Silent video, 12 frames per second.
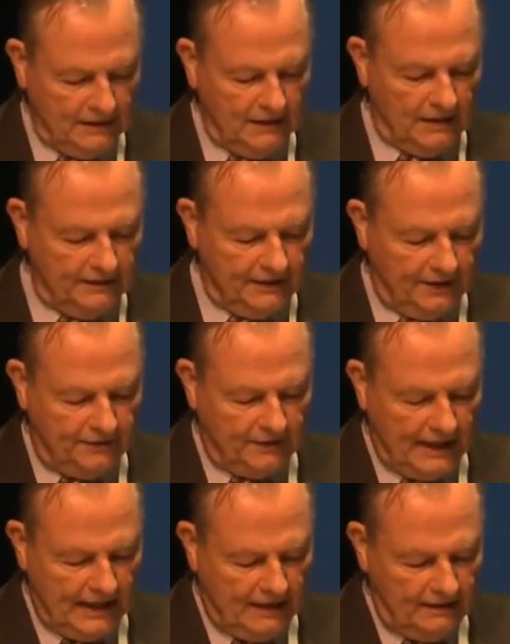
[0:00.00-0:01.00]
On the other
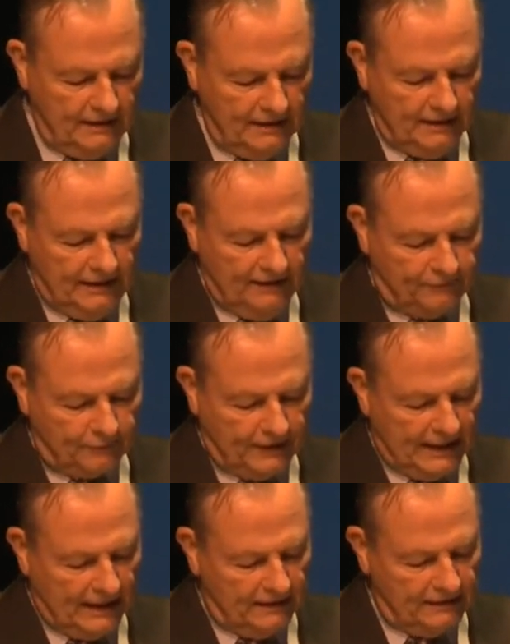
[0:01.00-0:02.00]
hand, if
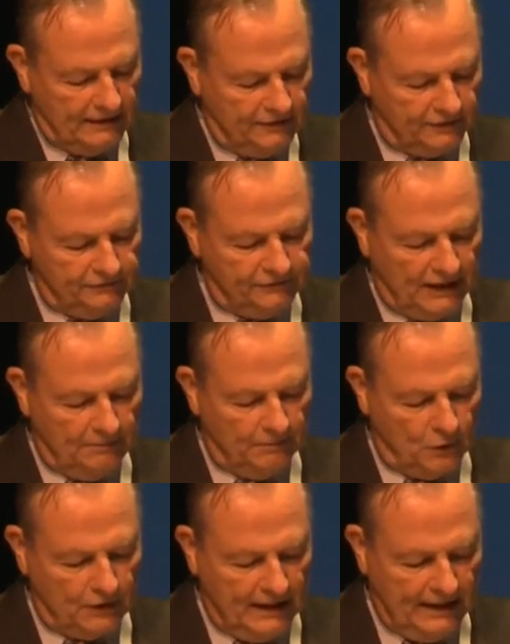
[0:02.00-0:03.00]
reality turns out
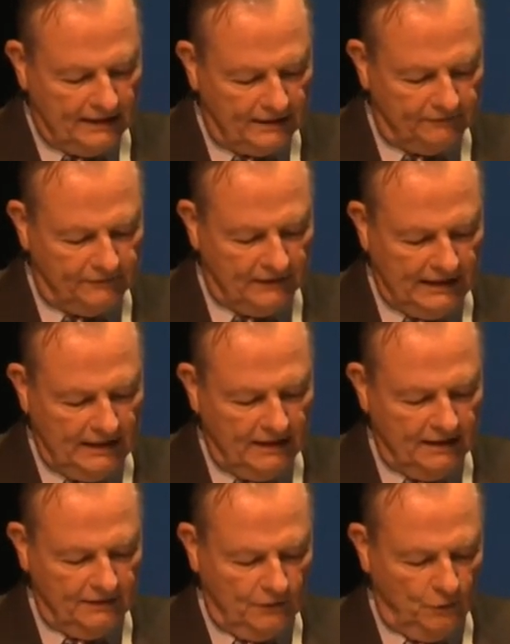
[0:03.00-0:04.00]
more negatively
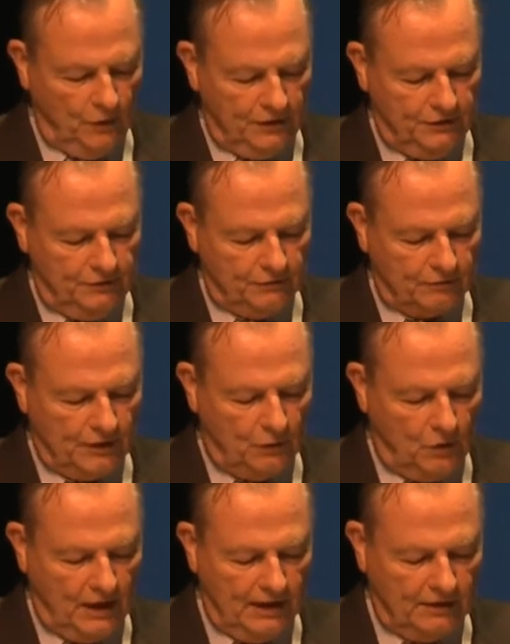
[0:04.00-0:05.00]
than what you'd
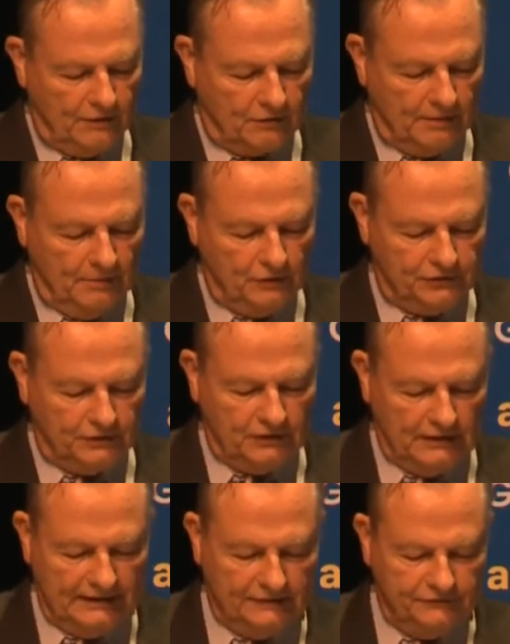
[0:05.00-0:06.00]
required or
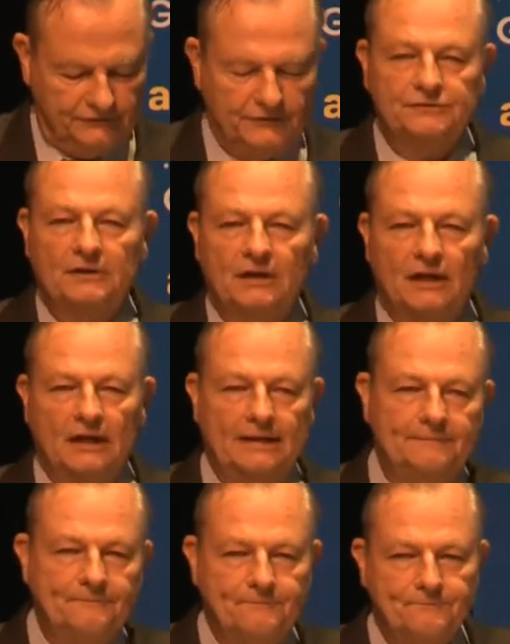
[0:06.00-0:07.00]
emotionally insisted
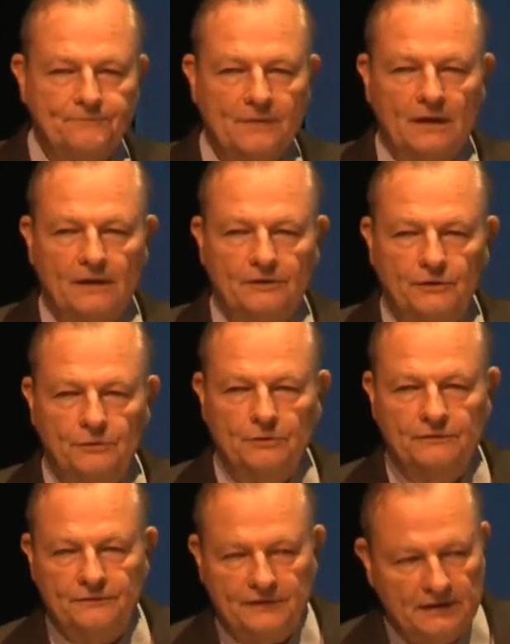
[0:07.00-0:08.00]
on, you will
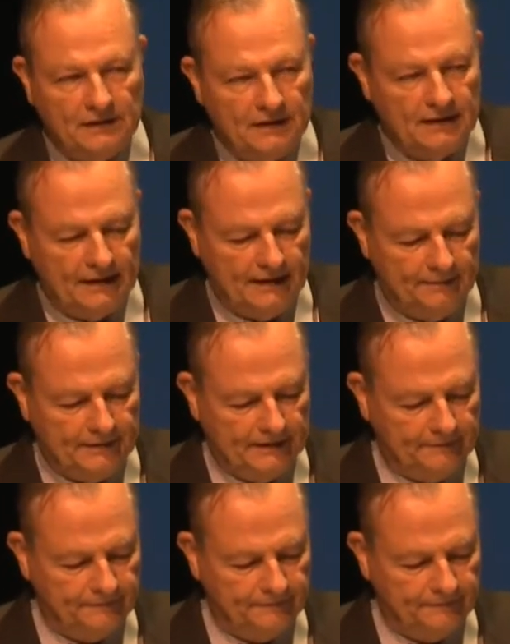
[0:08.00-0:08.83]
feel unhappy.